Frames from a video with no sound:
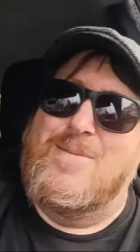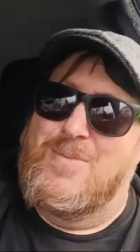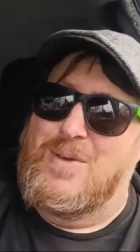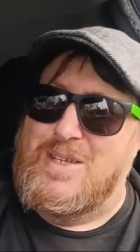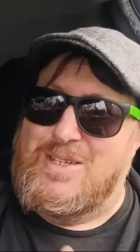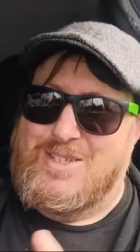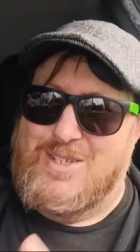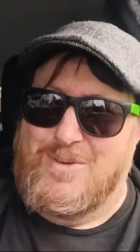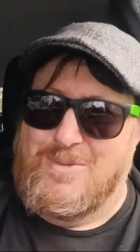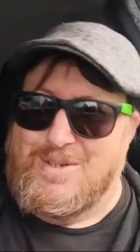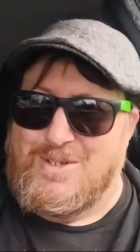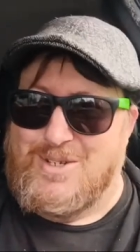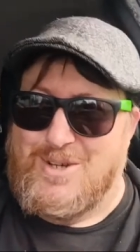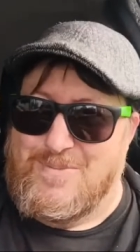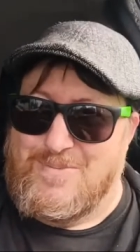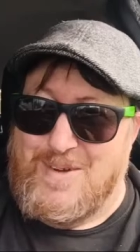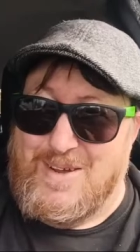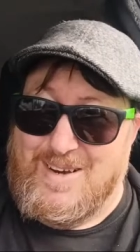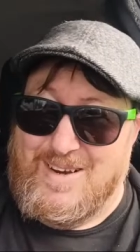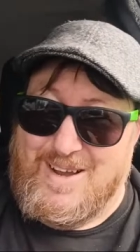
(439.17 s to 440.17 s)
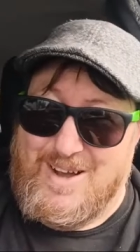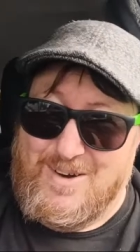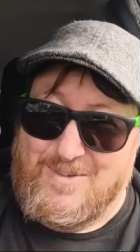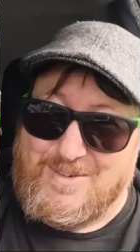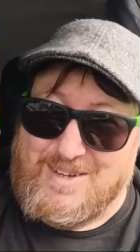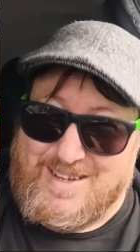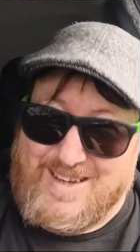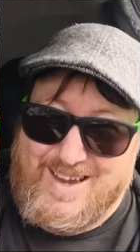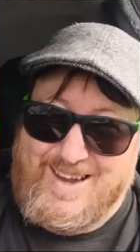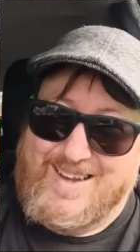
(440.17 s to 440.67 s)
please somebody jump in and help
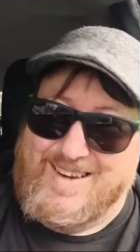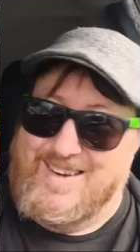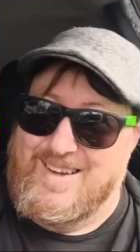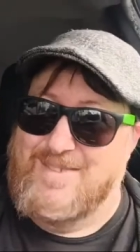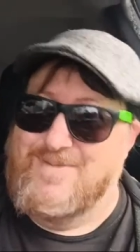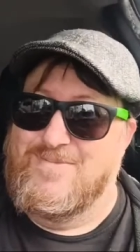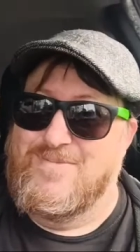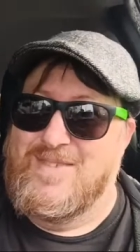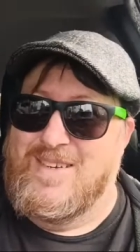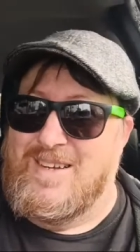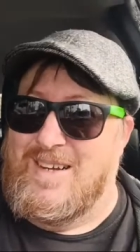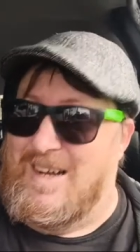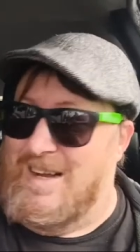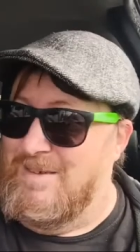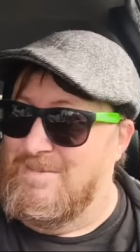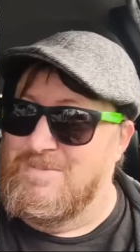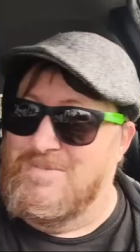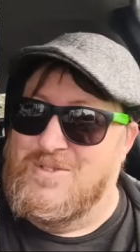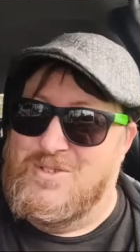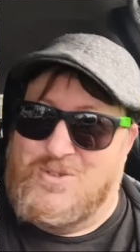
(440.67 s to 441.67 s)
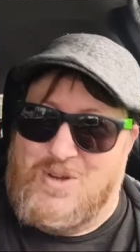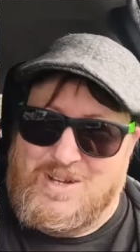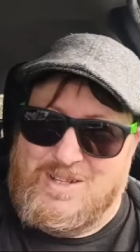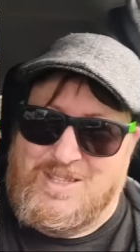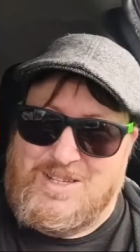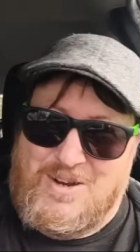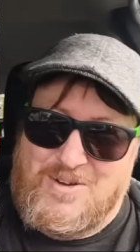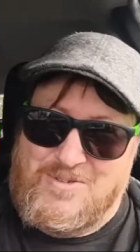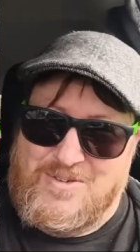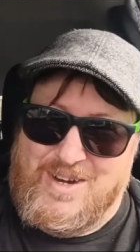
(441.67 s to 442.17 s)
me. God, I'm I'm
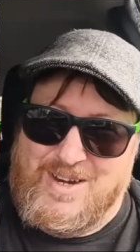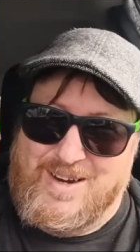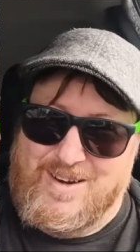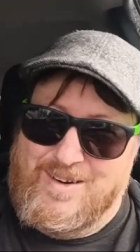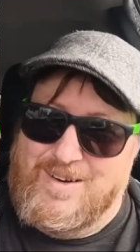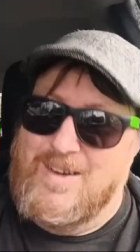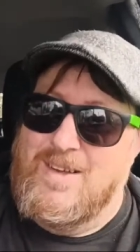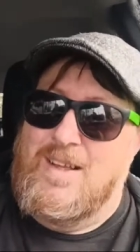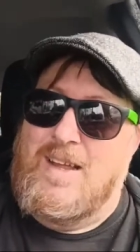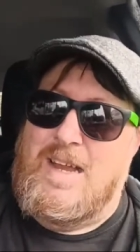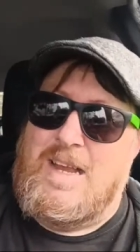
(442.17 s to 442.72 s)
struggling over here.